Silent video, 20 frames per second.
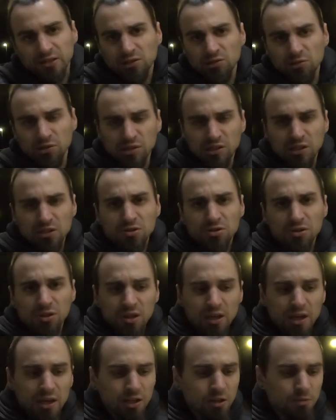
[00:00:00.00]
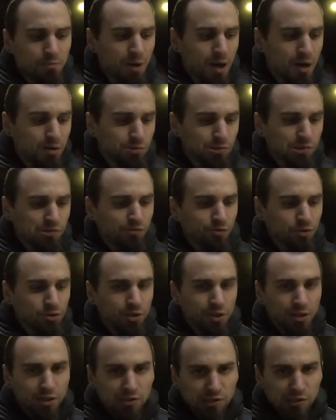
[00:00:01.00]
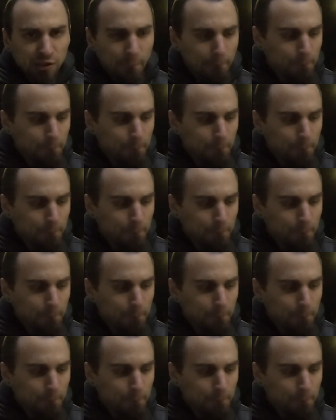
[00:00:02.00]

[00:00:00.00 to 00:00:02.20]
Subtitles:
so essentially £8 for this,